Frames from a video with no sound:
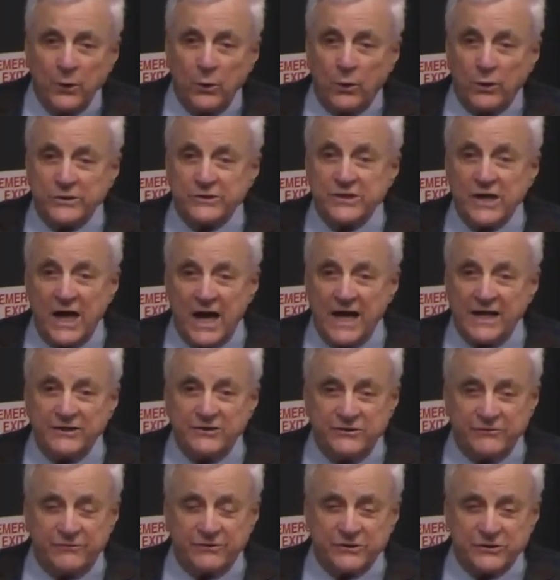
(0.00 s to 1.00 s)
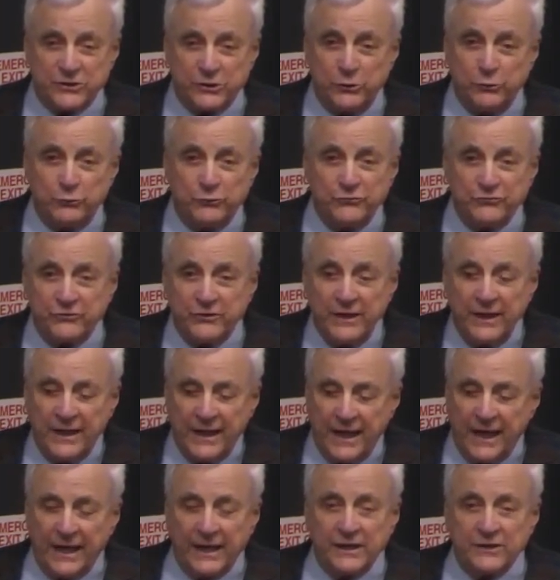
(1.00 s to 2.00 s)
or tides if it's loose,
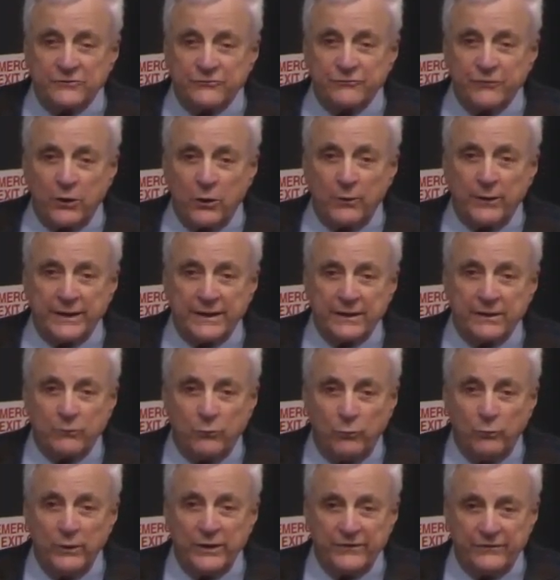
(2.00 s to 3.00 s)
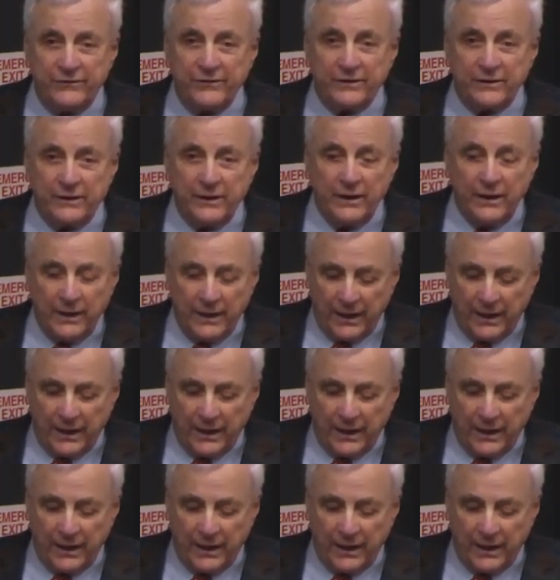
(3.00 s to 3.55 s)
and it's flowing with the,